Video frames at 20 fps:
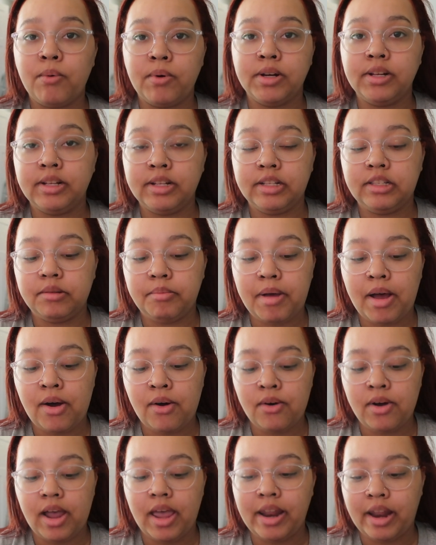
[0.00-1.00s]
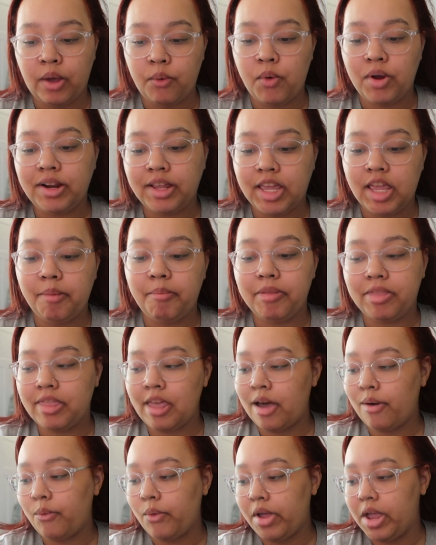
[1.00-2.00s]
what it's about and I want to keep it
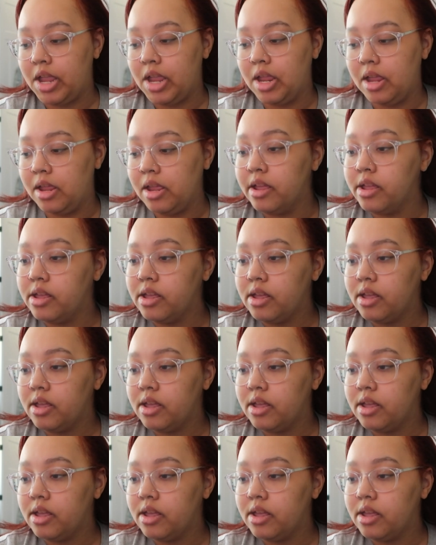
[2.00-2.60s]
that way